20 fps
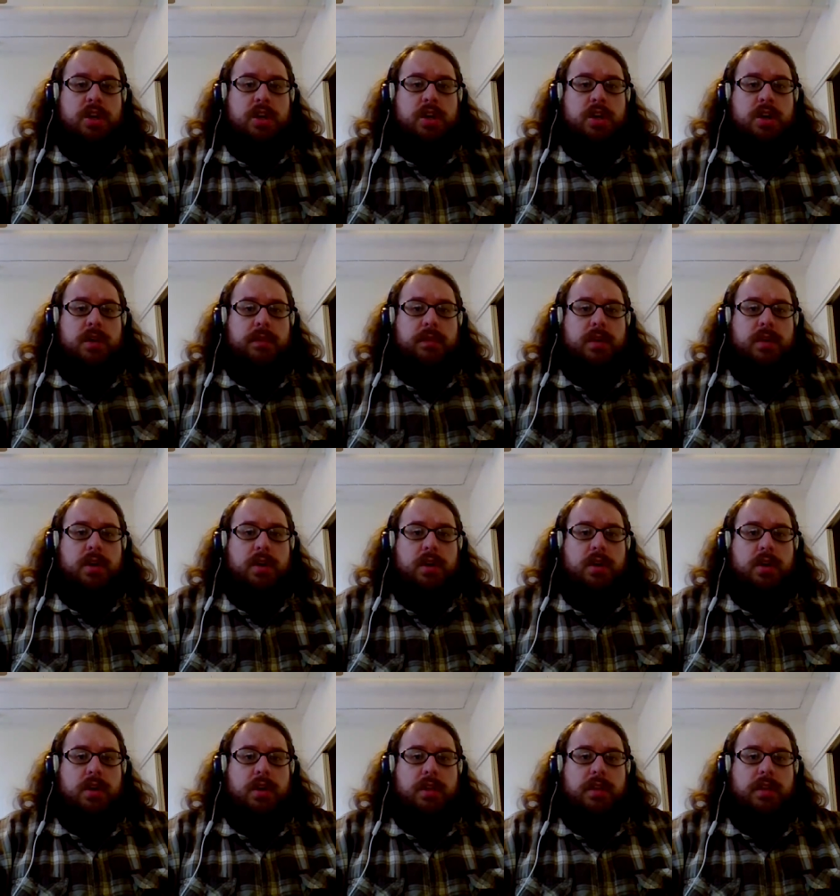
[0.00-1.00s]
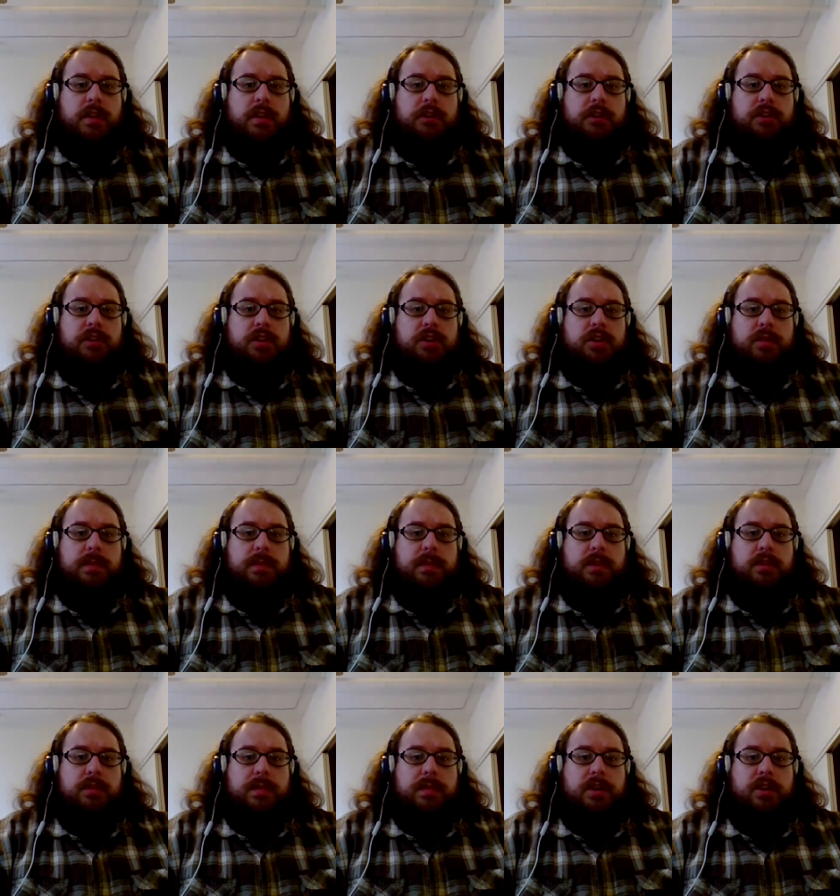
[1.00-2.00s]
overheard all this and took me
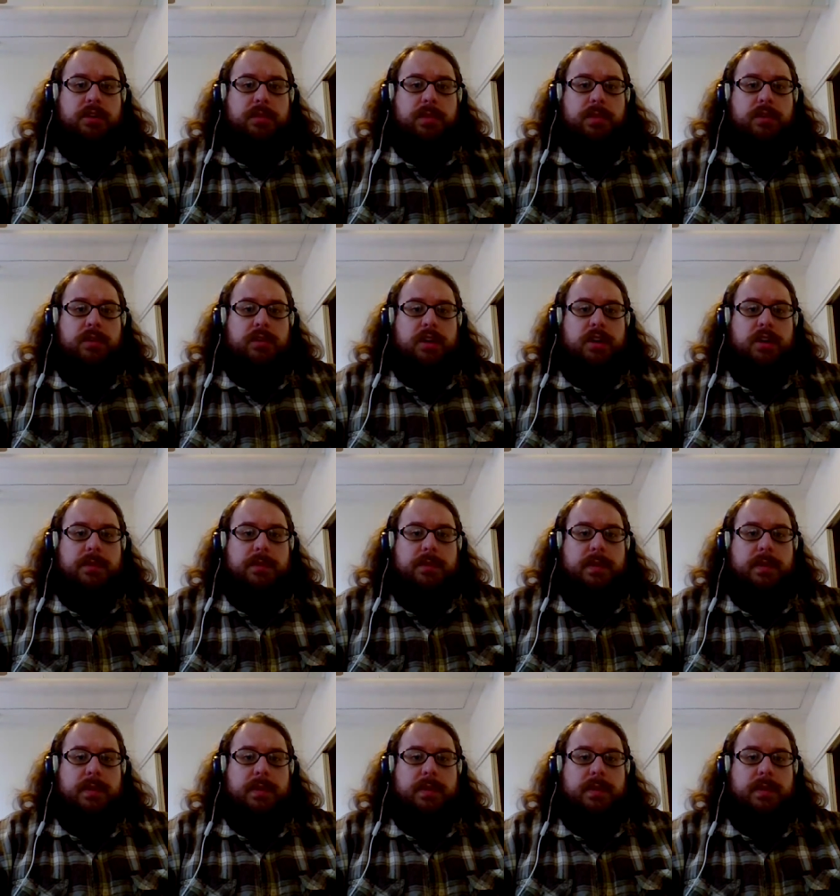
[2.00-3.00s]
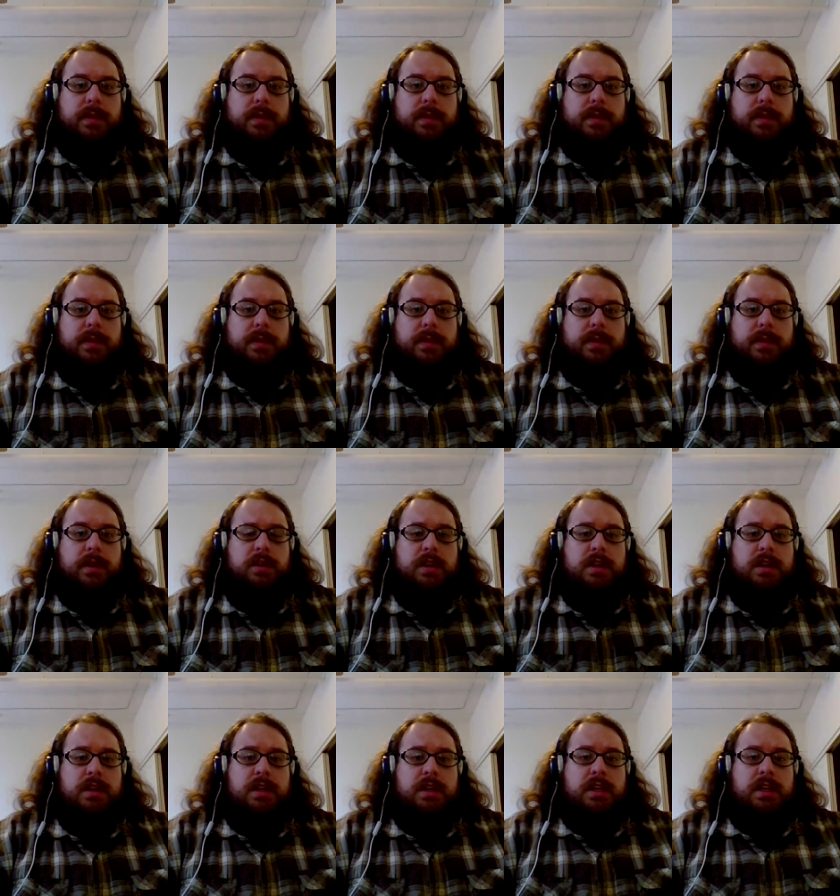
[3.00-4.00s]
to the principal and talked about it to the principal.
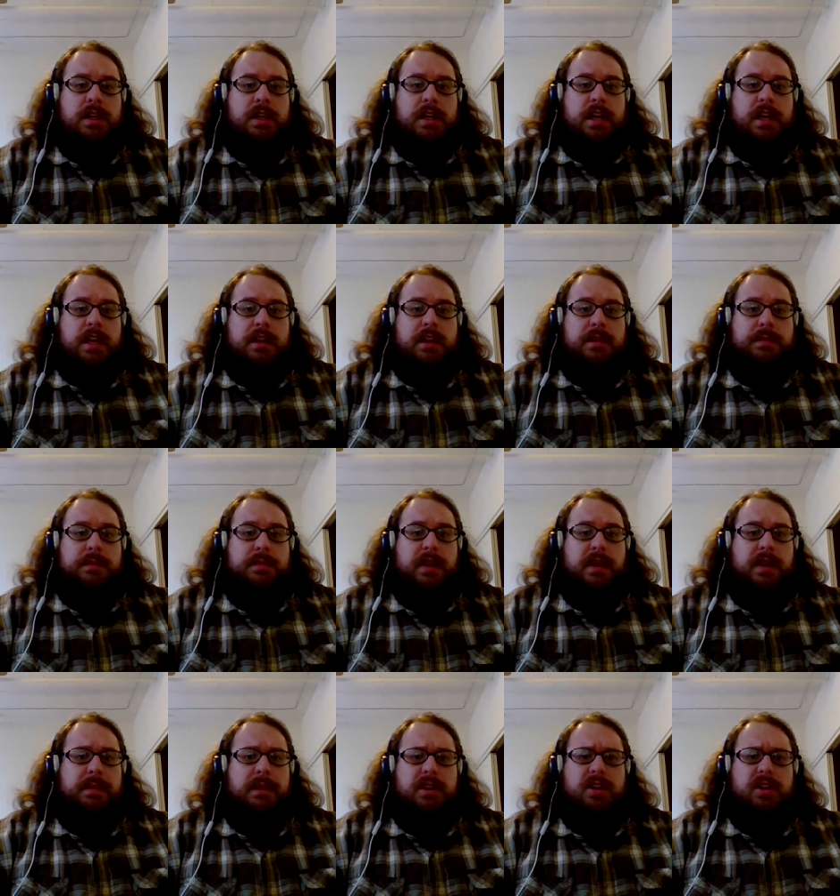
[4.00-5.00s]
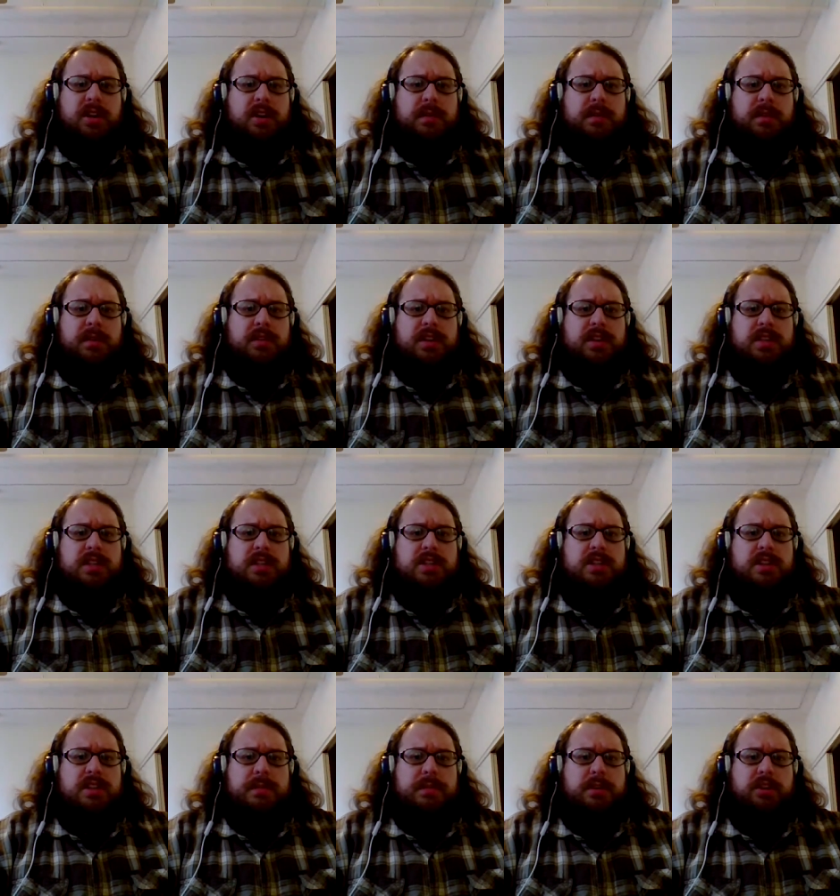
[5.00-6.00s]
And the, I've been talking about the
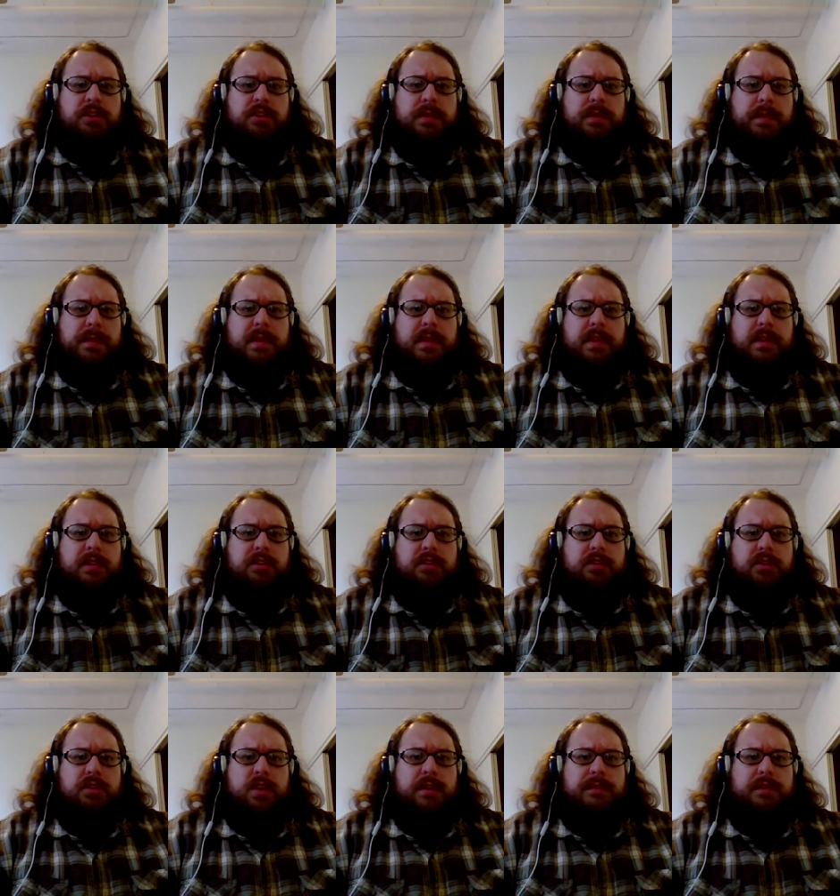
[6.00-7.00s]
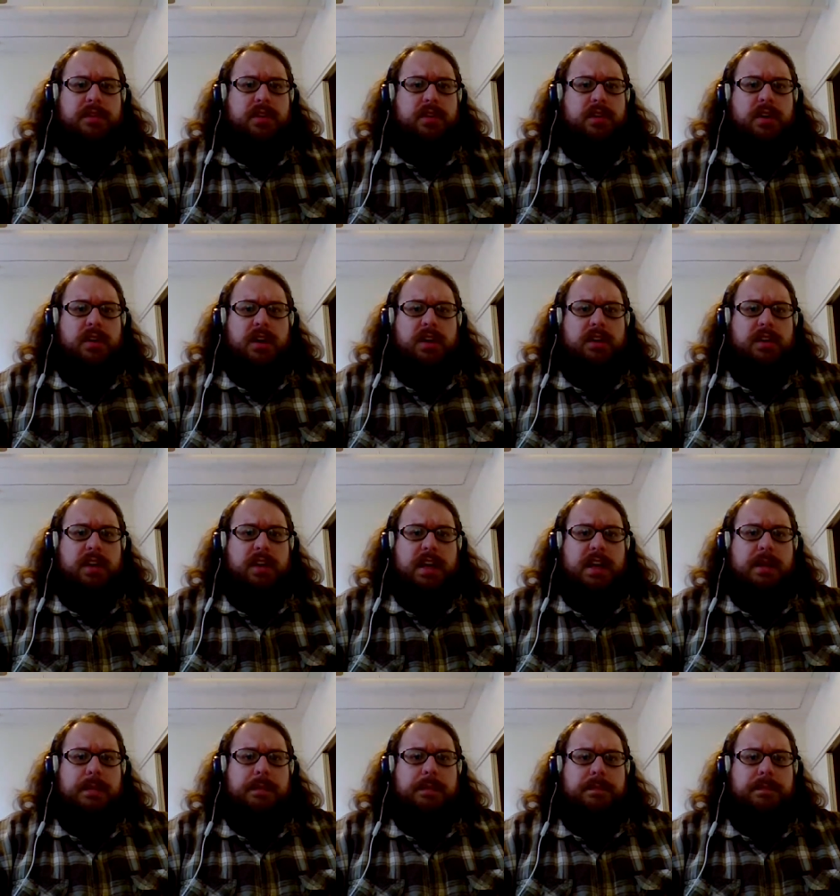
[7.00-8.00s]
teachers and the principal about this going on for a long
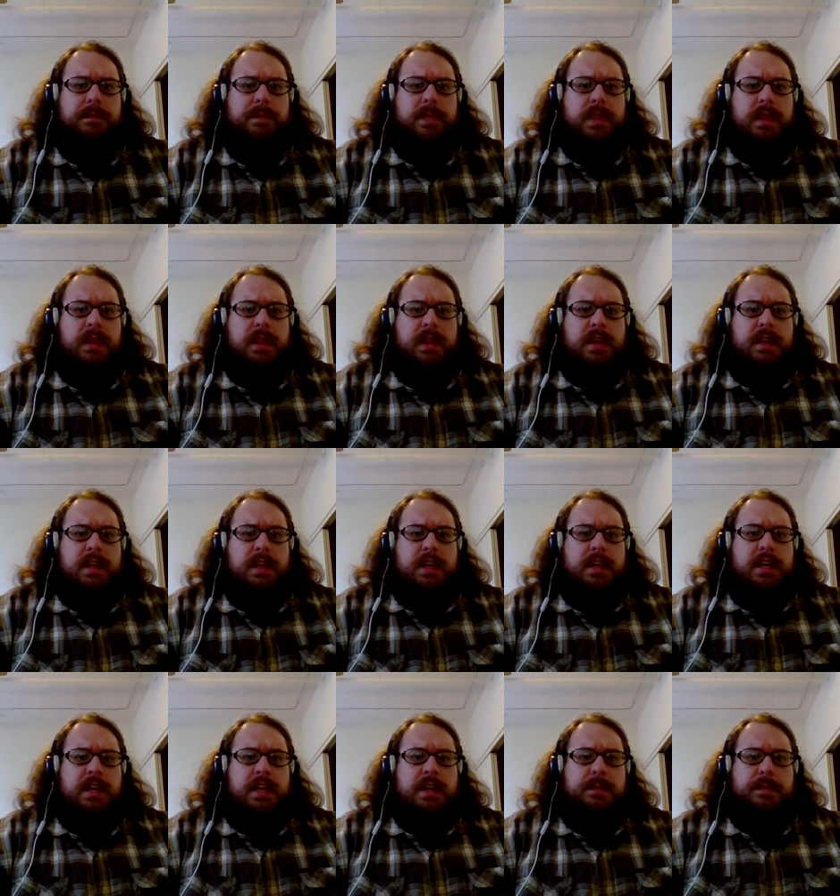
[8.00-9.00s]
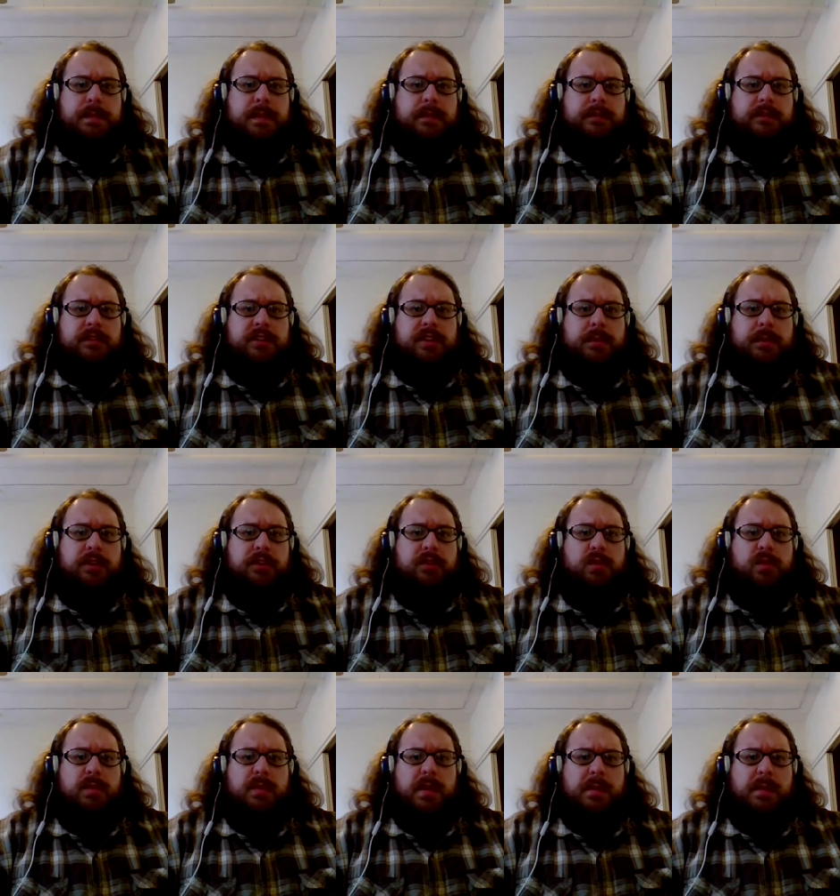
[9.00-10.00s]
time. But for some reason,
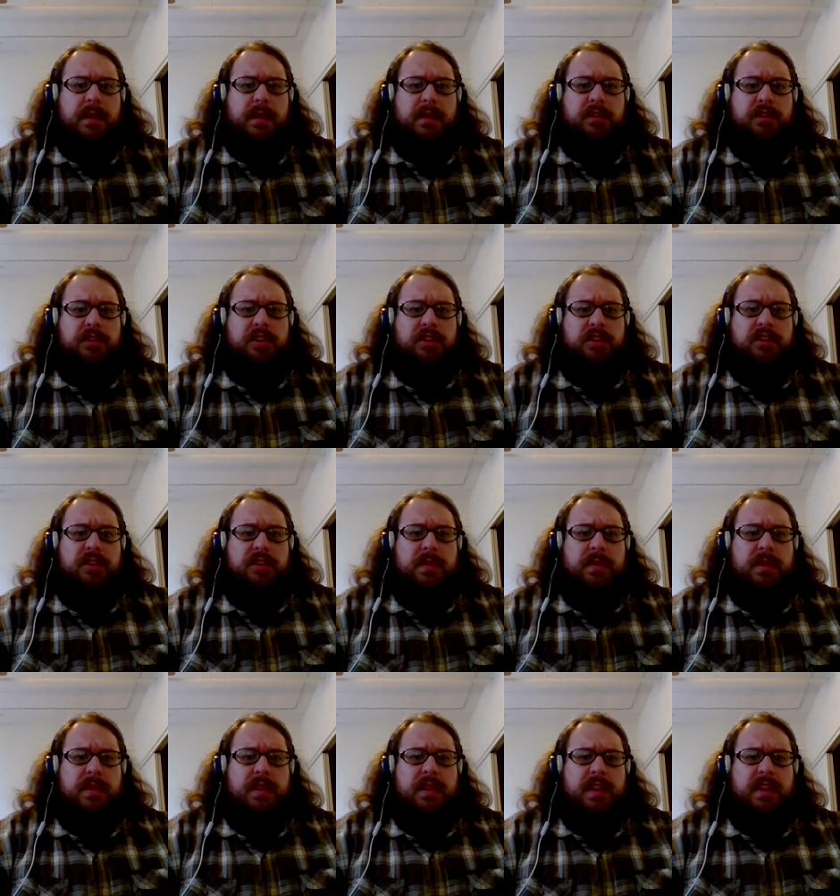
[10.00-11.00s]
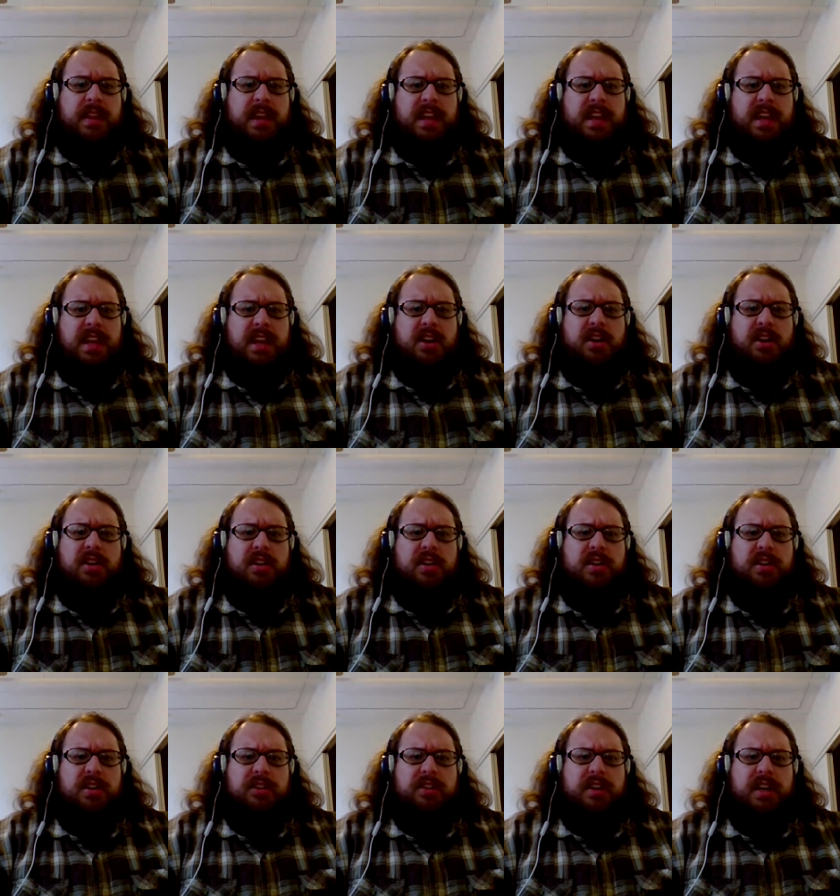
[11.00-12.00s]
when my mother said something, then they cared.
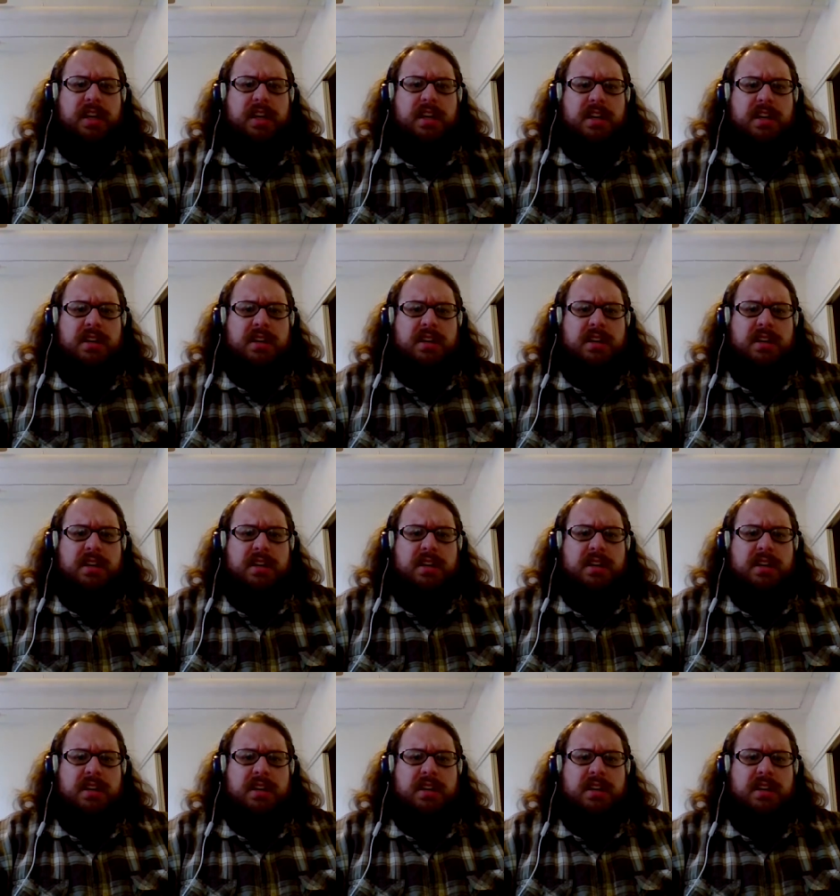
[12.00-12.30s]
It's like,